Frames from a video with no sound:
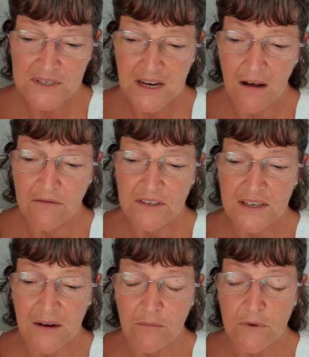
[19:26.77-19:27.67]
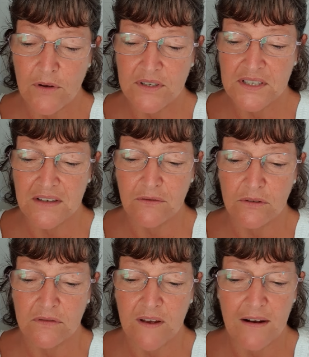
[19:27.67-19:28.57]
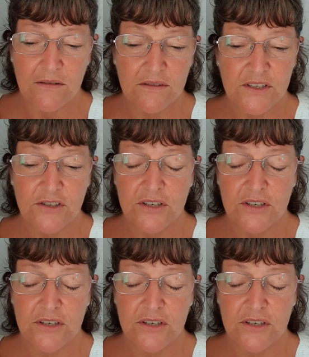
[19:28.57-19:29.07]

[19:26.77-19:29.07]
covenant and mercy for a thousand